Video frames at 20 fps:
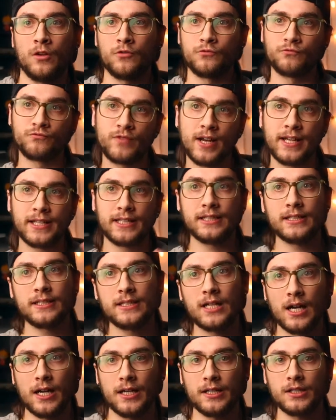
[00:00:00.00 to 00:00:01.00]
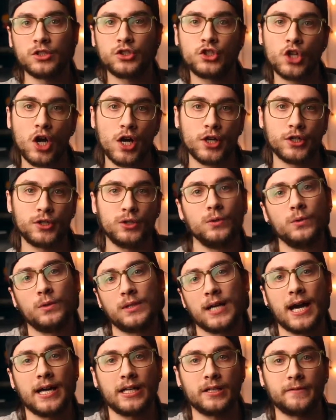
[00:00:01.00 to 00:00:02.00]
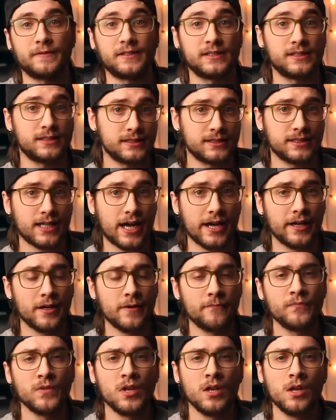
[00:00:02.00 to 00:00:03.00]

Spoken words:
run and gun docu kind of style,